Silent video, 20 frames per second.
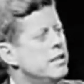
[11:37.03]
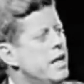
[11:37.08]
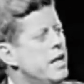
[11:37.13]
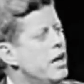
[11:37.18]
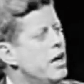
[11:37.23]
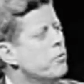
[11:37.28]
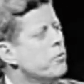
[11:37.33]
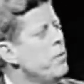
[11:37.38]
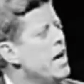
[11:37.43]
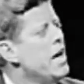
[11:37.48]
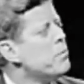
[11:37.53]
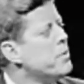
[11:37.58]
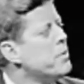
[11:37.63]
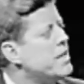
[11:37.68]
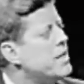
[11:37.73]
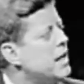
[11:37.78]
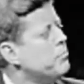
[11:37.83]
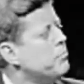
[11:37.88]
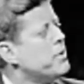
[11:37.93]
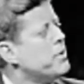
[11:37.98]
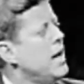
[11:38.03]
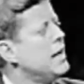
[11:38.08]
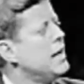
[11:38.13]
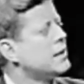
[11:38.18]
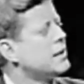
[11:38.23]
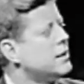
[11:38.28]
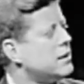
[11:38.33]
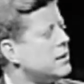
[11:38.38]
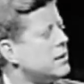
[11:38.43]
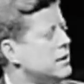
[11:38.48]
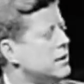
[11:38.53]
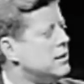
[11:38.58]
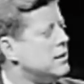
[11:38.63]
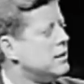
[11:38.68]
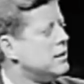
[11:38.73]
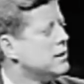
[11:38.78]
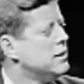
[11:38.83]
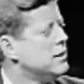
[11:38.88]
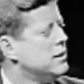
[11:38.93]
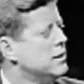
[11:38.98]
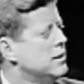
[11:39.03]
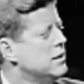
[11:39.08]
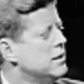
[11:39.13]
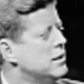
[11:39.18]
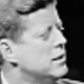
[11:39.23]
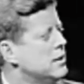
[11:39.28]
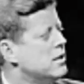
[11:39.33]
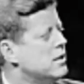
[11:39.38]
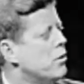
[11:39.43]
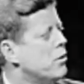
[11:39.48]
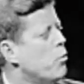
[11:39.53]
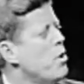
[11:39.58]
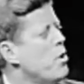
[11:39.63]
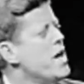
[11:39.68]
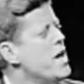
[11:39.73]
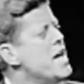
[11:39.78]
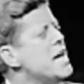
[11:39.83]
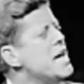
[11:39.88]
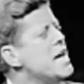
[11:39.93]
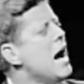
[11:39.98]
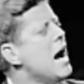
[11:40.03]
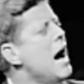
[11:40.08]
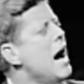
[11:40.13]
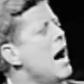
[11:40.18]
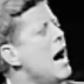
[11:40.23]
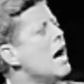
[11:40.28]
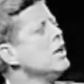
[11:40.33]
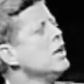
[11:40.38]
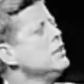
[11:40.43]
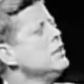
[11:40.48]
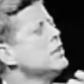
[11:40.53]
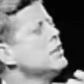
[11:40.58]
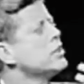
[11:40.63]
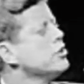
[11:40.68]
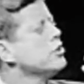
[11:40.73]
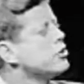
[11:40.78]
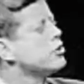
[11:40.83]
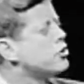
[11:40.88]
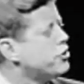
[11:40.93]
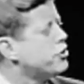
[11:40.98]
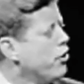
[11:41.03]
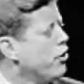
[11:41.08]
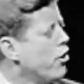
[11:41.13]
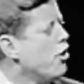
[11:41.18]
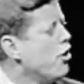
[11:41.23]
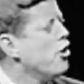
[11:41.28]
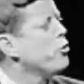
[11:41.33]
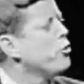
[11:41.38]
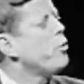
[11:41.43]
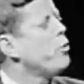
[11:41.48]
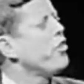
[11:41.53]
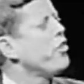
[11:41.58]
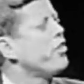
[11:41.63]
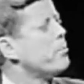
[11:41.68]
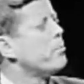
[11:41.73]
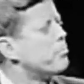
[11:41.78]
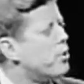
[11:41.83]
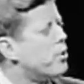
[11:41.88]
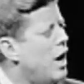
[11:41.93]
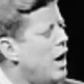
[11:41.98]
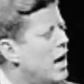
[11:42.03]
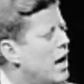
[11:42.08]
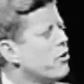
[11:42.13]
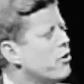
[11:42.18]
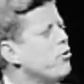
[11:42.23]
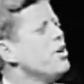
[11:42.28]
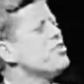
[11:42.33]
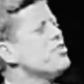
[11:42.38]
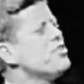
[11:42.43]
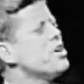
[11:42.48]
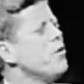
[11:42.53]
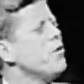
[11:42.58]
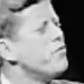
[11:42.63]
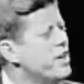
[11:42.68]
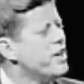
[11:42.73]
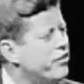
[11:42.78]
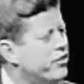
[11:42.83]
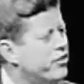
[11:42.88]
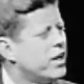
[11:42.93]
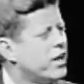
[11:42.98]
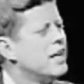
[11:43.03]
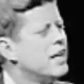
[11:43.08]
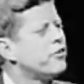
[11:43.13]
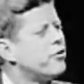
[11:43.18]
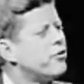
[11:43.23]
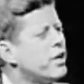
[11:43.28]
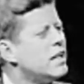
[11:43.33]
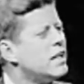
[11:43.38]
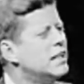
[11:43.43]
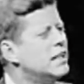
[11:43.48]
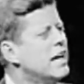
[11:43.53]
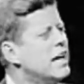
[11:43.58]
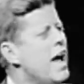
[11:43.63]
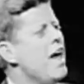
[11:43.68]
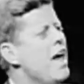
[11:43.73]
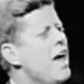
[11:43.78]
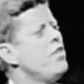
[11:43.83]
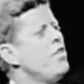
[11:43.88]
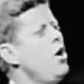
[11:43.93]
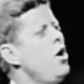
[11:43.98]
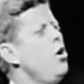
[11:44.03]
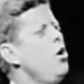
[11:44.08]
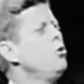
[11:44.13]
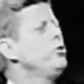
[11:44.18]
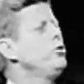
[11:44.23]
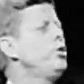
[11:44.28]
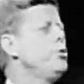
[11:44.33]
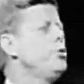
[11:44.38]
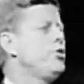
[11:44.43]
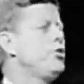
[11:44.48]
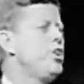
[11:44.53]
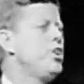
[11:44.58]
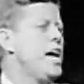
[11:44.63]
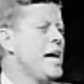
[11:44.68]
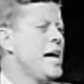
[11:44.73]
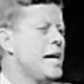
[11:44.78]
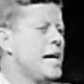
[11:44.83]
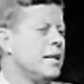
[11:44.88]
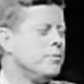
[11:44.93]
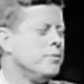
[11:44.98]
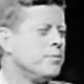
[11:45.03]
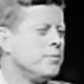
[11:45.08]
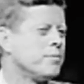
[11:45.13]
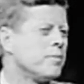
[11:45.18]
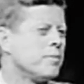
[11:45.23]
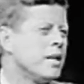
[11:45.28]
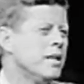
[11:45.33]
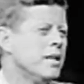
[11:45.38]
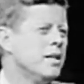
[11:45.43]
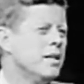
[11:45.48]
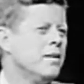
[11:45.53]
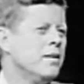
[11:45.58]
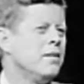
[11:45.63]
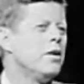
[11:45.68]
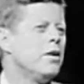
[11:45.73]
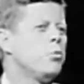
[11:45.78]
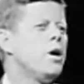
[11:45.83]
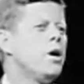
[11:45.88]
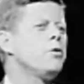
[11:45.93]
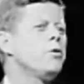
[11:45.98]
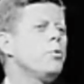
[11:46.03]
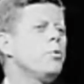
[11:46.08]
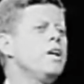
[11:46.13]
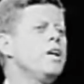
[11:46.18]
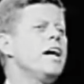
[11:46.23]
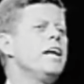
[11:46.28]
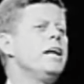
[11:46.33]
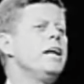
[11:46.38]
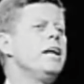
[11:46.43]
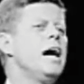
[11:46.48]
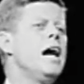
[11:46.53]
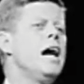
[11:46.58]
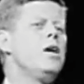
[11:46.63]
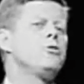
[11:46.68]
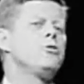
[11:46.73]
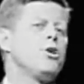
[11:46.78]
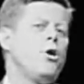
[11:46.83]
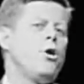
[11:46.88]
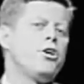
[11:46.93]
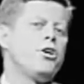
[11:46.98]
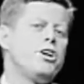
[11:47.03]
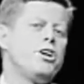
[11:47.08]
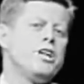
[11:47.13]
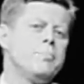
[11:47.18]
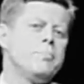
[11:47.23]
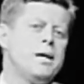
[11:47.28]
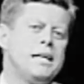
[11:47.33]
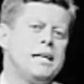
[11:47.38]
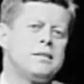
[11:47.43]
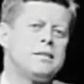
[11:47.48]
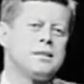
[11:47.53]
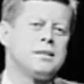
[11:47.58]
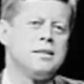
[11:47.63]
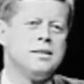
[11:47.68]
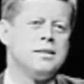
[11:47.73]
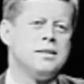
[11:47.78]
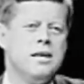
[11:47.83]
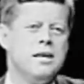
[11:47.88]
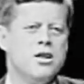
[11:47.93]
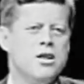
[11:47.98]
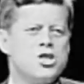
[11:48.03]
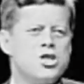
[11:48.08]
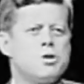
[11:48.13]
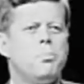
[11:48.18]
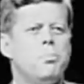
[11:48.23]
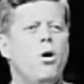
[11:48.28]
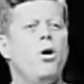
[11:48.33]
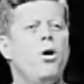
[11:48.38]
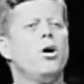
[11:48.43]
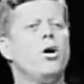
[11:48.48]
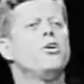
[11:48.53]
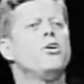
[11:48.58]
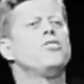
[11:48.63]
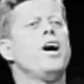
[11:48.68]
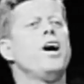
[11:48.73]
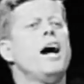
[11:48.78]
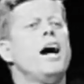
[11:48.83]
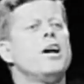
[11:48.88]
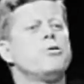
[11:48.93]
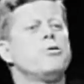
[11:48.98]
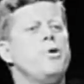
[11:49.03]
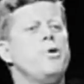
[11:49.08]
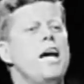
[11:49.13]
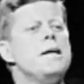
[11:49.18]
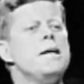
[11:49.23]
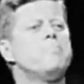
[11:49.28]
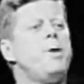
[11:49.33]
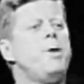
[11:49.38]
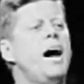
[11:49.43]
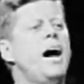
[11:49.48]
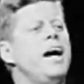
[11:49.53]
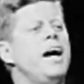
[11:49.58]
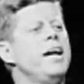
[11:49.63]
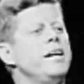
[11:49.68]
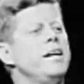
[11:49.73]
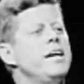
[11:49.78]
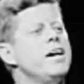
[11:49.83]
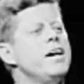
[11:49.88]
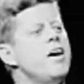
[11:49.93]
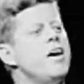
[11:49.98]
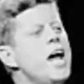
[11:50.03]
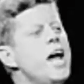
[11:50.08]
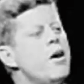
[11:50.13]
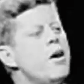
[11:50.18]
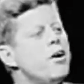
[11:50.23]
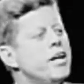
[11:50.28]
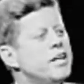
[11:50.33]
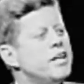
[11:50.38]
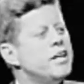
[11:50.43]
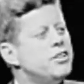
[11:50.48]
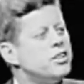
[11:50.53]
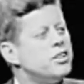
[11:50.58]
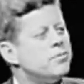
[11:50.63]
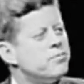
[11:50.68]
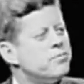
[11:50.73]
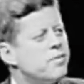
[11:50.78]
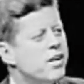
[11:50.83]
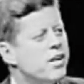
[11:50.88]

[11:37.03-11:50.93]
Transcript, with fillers: young men become doctors. We are concerned with the progress of this country. And those who say that what we are now talking about spoils our great pioneer heritage